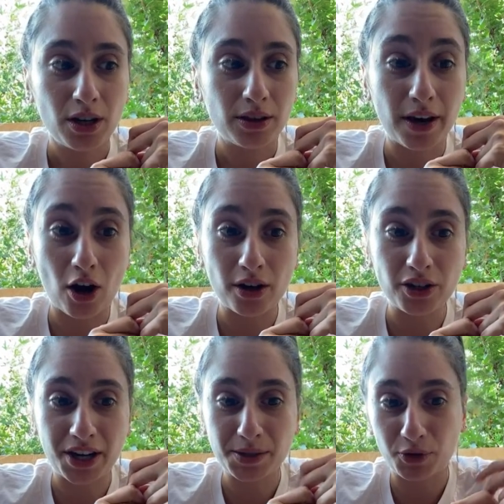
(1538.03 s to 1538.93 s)
there are
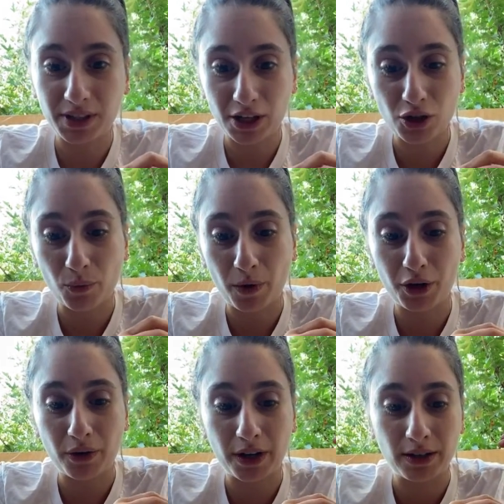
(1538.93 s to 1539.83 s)
transportation where
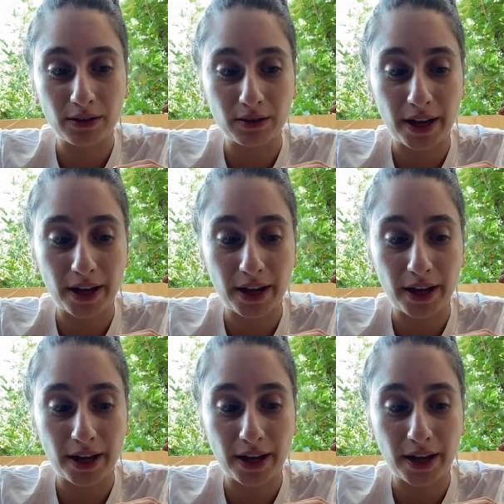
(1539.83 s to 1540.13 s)
you can